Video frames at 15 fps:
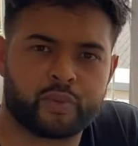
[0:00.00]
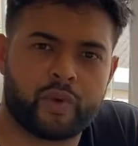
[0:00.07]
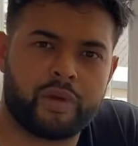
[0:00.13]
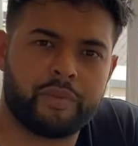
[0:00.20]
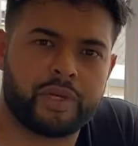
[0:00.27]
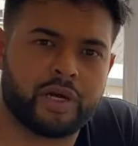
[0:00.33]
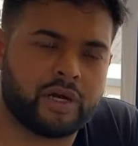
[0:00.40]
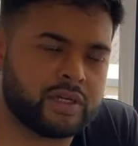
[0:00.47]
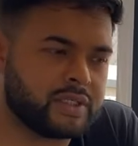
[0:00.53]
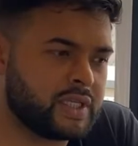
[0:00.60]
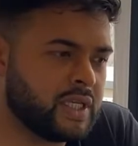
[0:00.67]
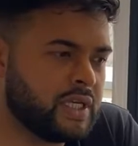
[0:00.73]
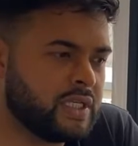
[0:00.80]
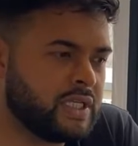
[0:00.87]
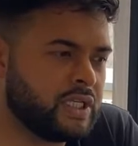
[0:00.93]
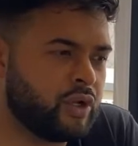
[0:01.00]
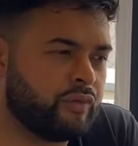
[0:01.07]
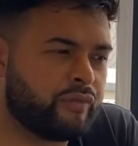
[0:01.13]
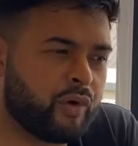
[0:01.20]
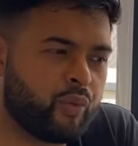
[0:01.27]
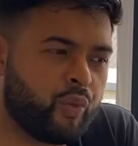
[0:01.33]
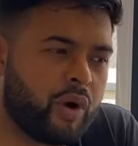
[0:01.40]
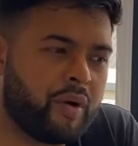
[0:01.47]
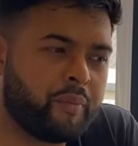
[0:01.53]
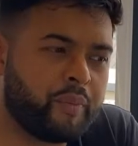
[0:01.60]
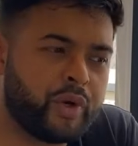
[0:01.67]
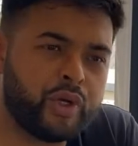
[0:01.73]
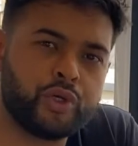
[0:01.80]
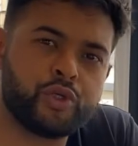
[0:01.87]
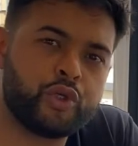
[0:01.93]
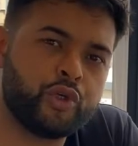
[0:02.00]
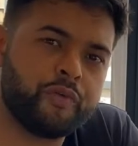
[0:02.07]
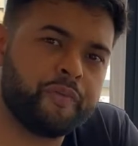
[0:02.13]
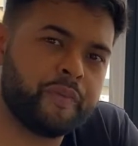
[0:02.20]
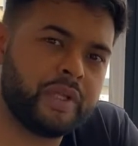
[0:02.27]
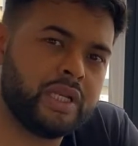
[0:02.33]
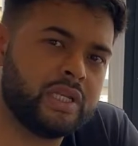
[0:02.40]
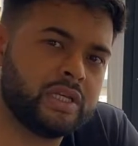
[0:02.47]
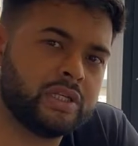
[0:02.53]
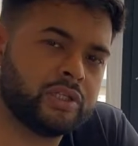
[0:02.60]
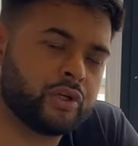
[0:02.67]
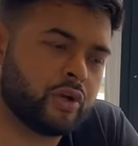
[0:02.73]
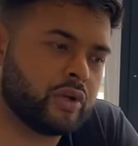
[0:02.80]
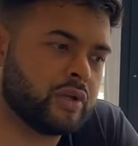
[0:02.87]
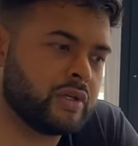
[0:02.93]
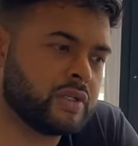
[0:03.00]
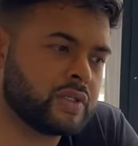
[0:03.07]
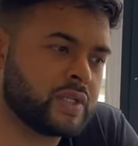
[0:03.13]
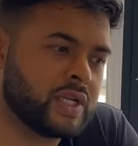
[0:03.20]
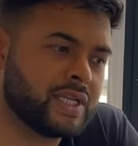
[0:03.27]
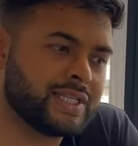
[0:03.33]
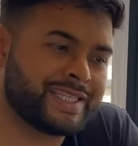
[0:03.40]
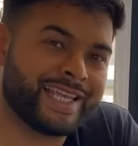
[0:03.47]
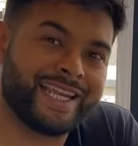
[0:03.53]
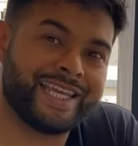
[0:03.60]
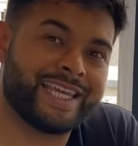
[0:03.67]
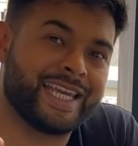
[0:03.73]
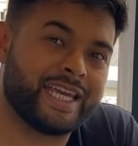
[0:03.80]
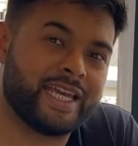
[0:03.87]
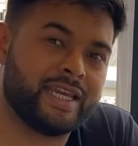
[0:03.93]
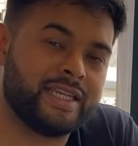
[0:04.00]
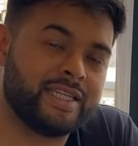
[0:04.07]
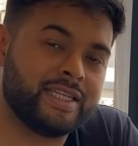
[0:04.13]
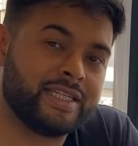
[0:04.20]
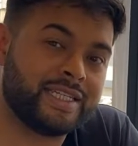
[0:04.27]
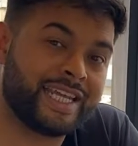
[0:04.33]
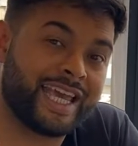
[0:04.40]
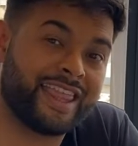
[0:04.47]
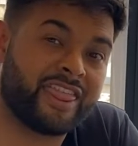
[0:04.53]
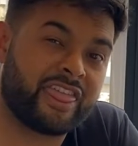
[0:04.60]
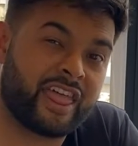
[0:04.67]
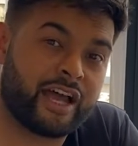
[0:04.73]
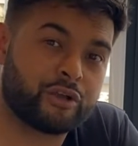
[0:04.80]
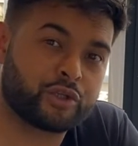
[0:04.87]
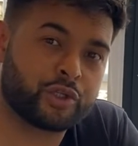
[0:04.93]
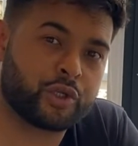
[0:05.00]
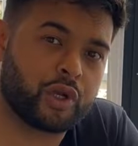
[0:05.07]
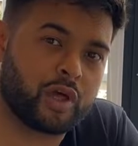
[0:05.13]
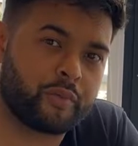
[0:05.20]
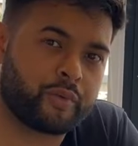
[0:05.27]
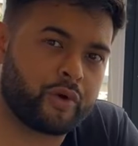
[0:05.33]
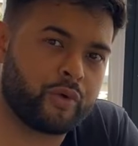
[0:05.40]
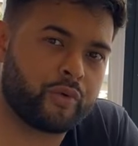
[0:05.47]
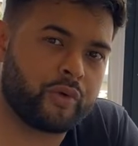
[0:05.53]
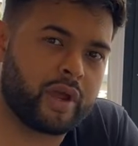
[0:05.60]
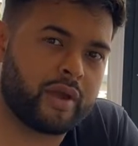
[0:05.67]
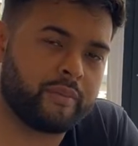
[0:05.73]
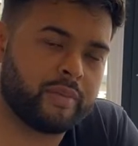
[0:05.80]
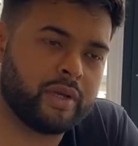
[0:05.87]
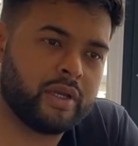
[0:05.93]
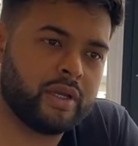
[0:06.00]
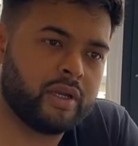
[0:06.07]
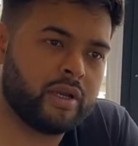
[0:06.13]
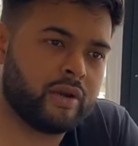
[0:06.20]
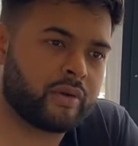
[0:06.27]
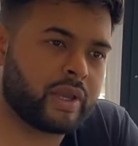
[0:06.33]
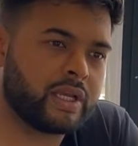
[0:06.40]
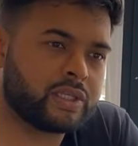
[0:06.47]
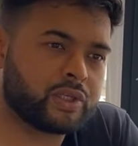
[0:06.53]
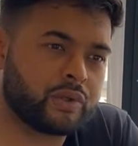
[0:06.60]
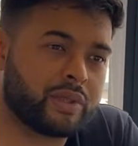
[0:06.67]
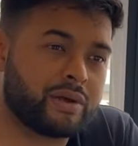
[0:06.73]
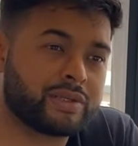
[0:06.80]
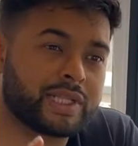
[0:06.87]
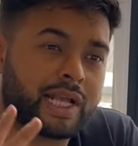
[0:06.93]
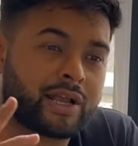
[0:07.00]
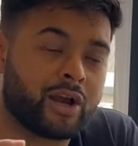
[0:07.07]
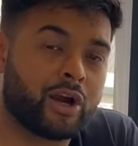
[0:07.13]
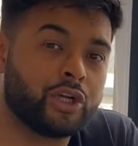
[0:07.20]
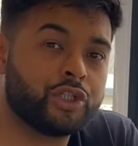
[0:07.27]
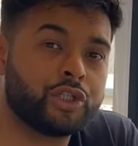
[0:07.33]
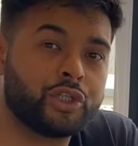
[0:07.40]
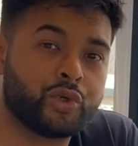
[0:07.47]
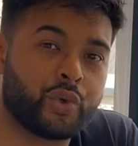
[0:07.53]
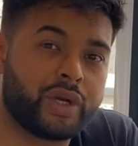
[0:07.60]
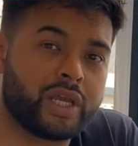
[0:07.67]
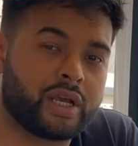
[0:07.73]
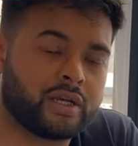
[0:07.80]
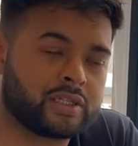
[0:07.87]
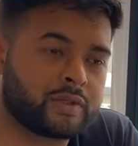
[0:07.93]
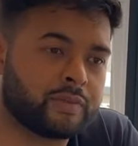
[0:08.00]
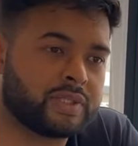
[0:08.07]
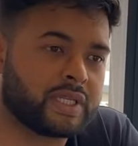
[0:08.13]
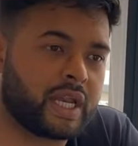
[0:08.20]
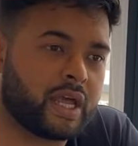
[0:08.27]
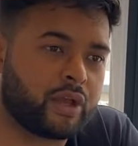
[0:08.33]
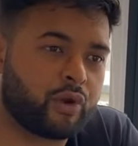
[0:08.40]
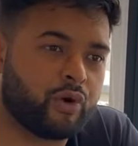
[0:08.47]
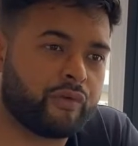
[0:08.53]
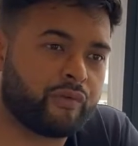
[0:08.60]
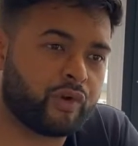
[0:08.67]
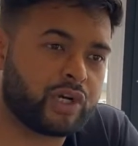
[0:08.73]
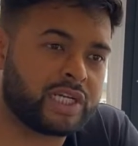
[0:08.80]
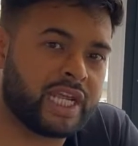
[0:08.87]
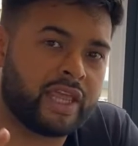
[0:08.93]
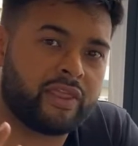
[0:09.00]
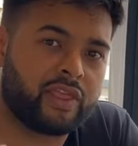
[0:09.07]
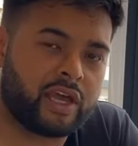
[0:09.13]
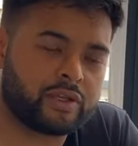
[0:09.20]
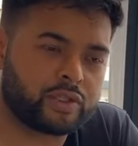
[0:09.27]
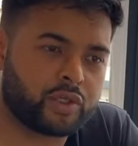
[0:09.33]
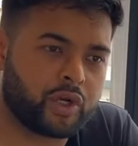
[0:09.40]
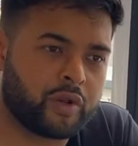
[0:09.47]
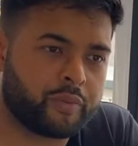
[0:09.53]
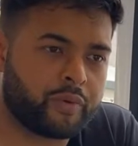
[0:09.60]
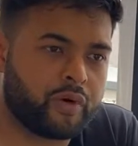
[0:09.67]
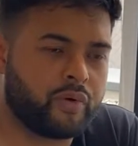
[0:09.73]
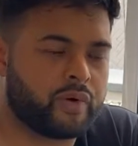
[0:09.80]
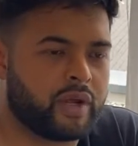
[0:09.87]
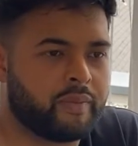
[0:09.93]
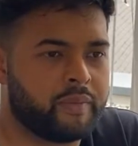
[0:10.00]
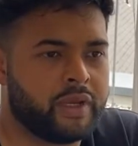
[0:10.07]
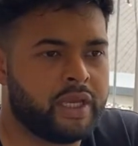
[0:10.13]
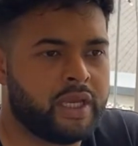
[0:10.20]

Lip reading: webinars did over $1.2 million selling a $10,000 program. Okay, so that was like 120 customers that I got for a $10,000 program.